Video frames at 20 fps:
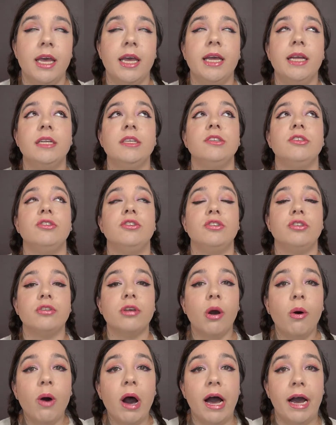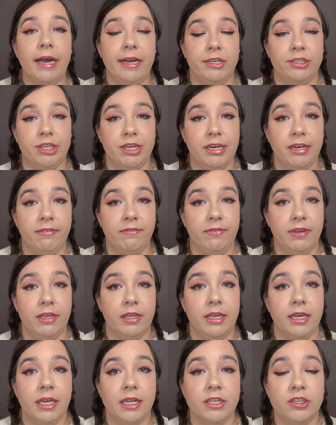It is so hydrating
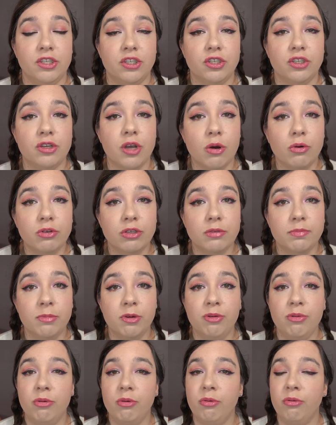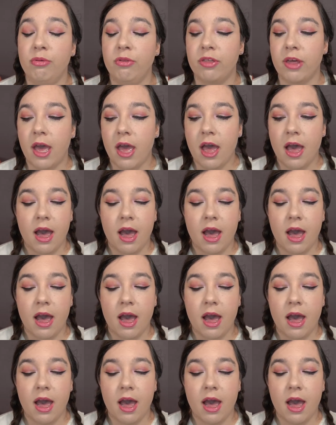feeling. It is so smooth.